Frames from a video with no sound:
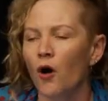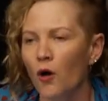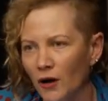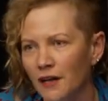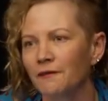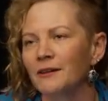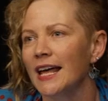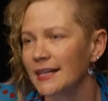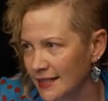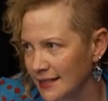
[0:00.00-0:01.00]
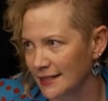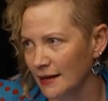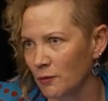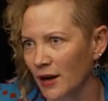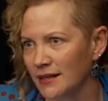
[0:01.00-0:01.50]
or conflating
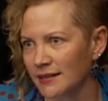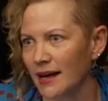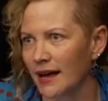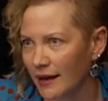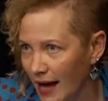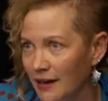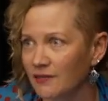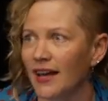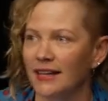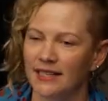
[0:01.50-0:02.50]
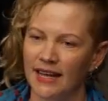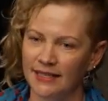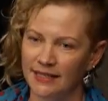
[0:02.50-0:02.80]
someone's unvaccinated